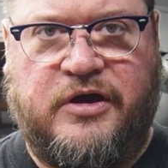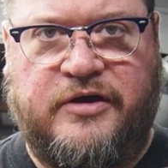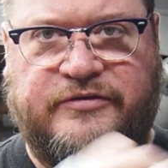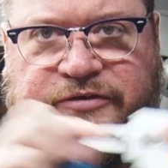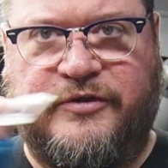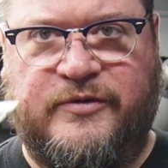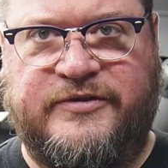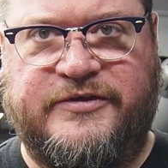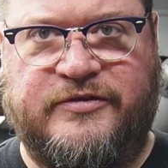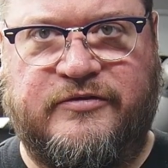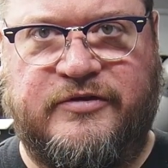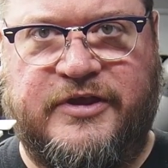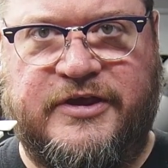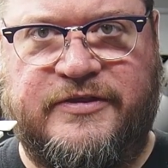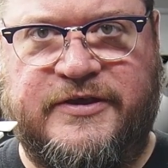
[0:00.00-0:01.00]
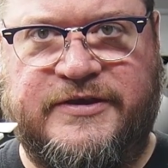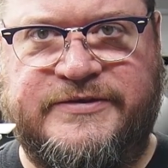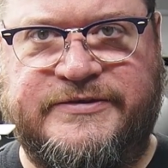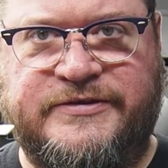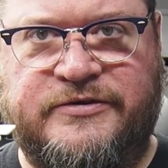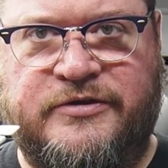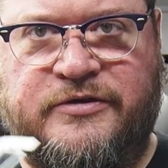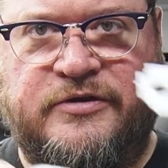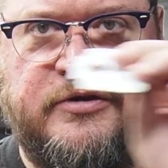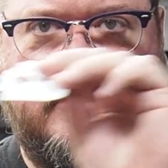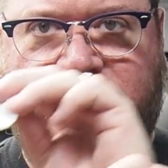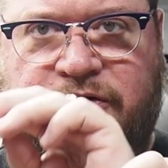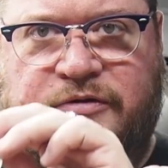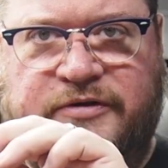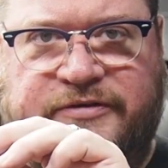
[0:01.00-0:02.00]
So it's either like this
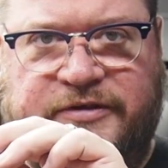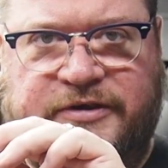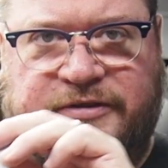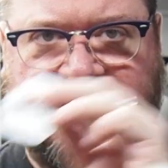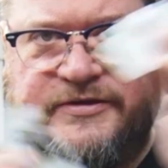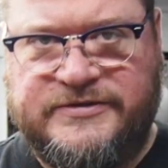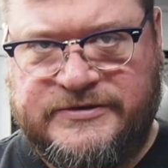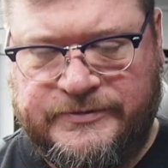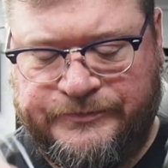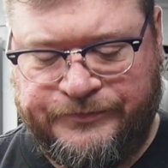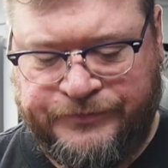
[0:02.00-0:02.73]
or it's like this.